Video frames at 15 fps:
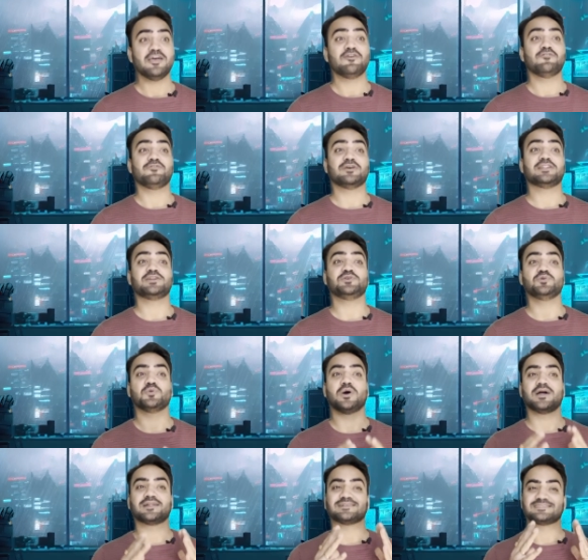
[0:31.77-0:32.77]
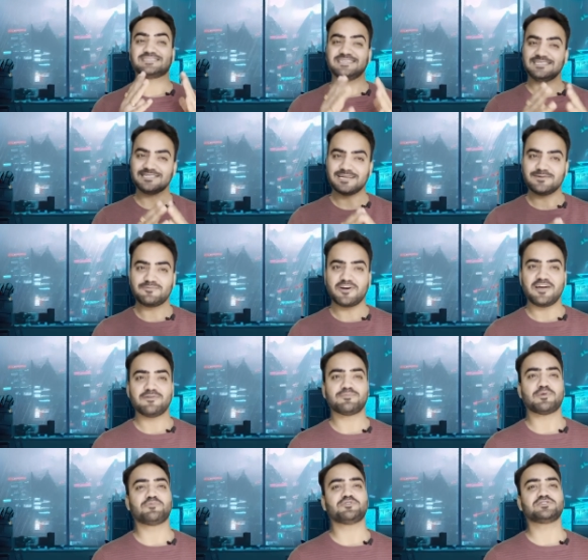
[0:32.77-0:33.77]
Whether you are a seasoned fire
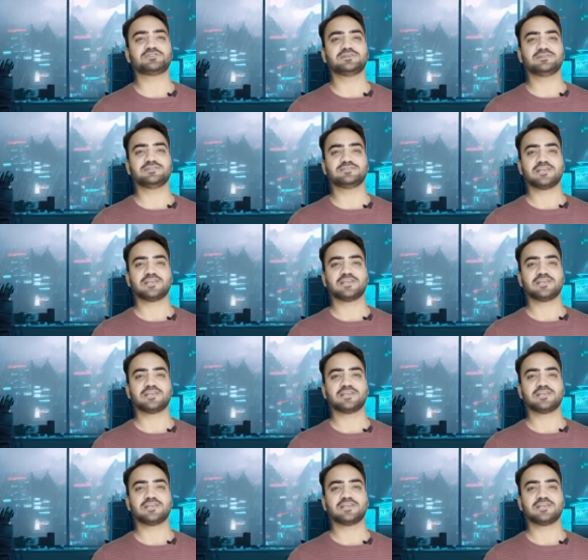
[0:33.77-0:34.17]
professional